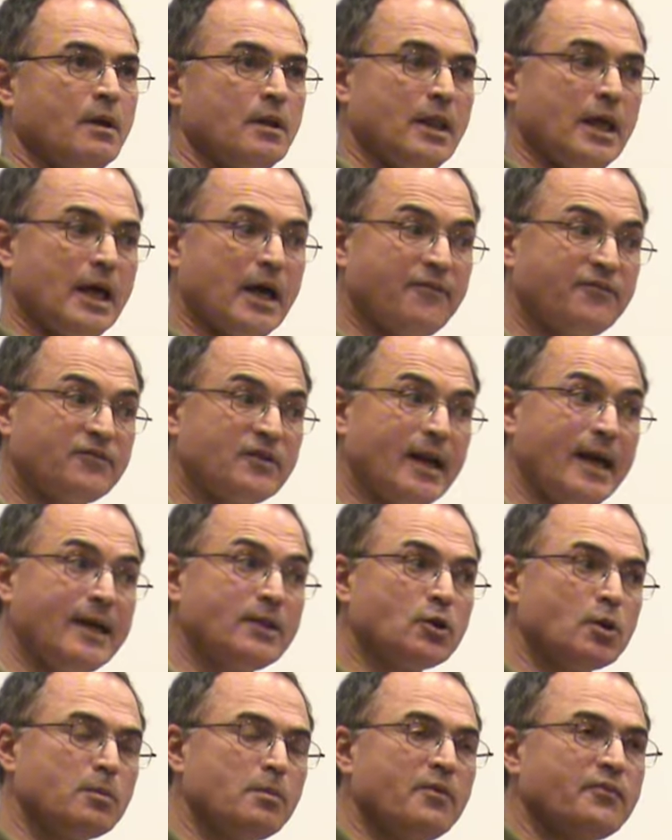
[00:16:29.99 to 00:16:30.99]
They have
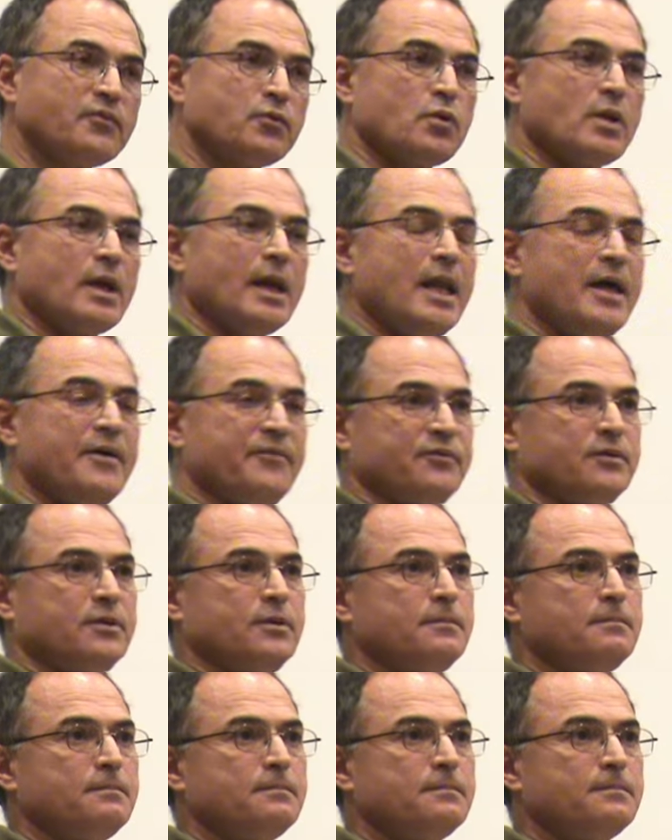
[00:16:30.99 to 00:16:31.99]
tried to move to the left,
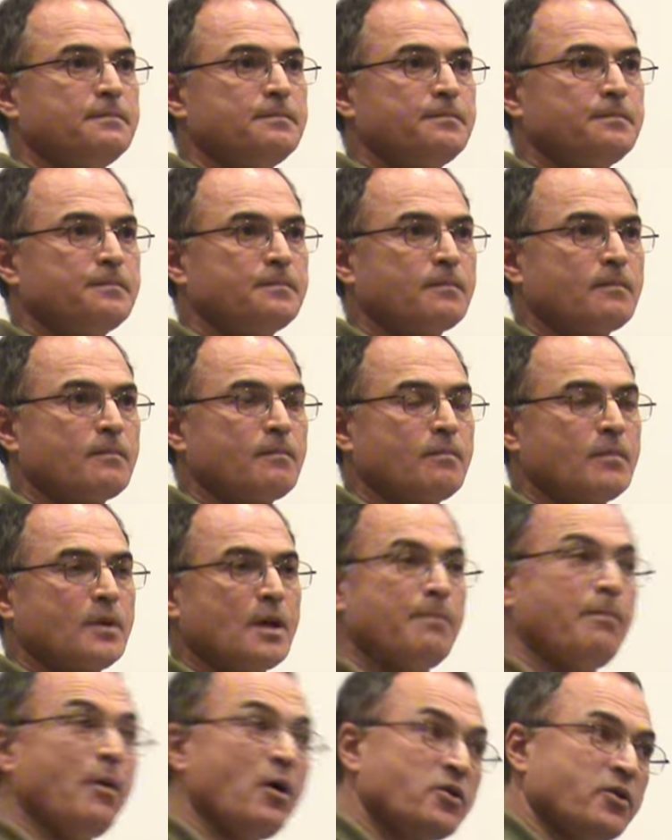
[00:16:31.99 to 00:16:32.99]

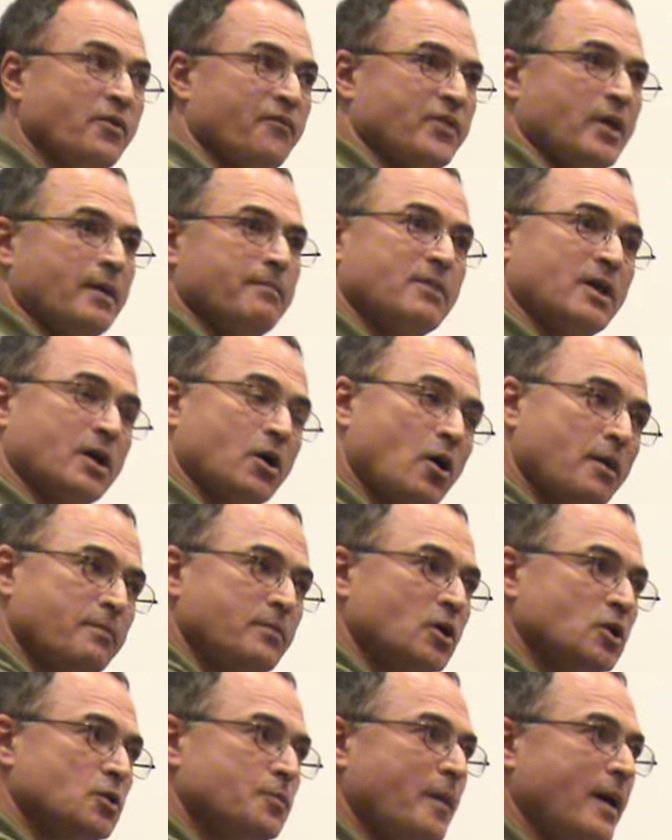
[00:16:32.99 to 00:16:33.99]
both of them, the
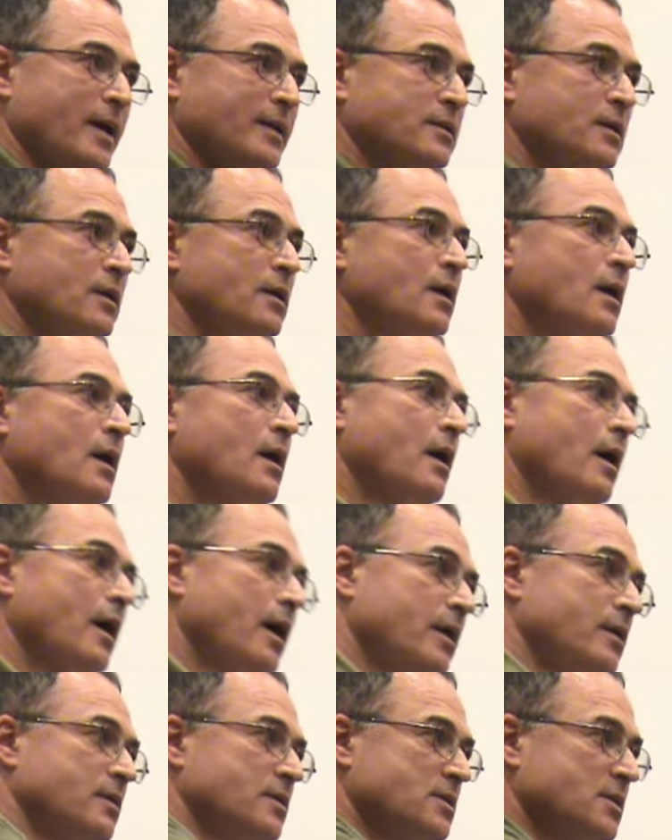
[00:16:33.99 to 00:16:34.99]
Communist Party
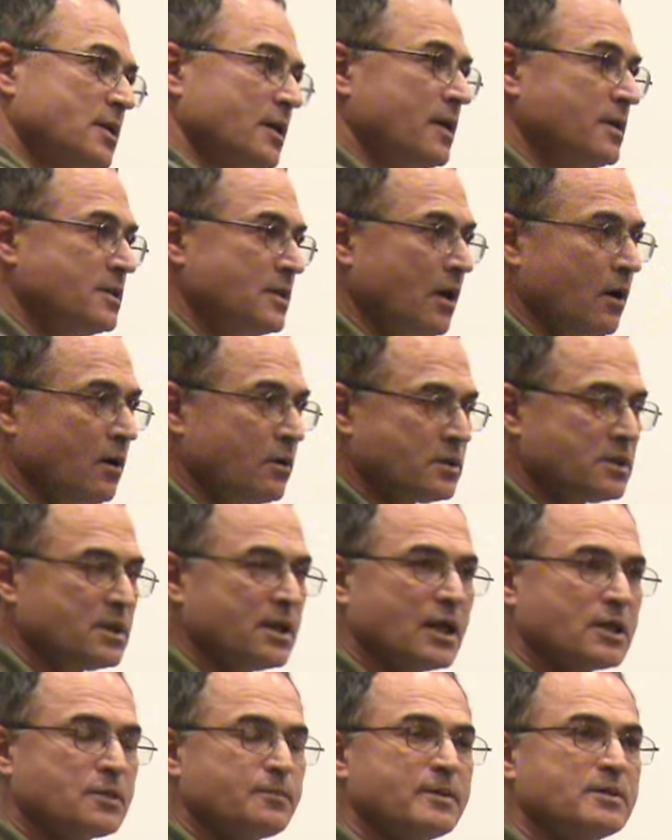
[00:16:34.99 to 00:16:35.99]
and Syriza or
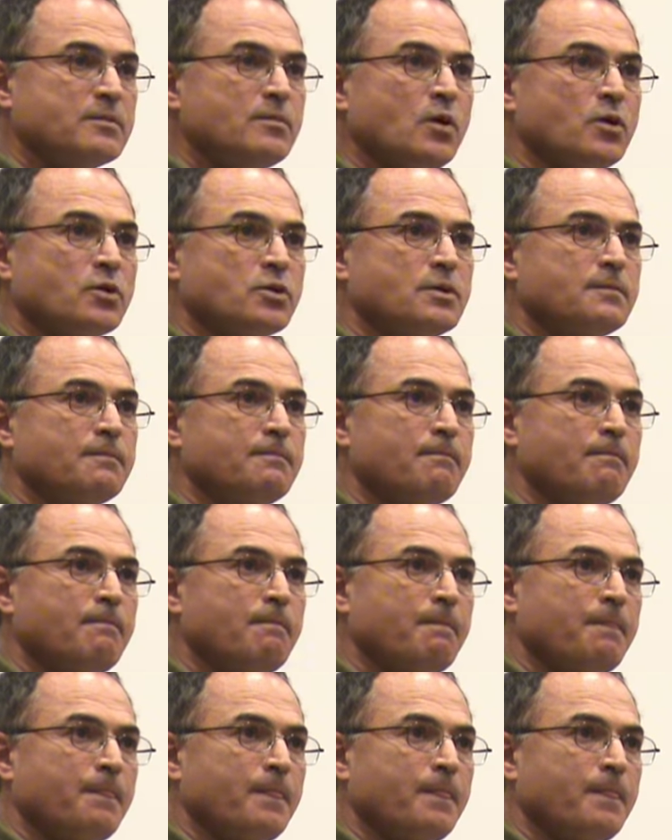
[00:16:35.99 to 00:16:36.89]
Synaspismos.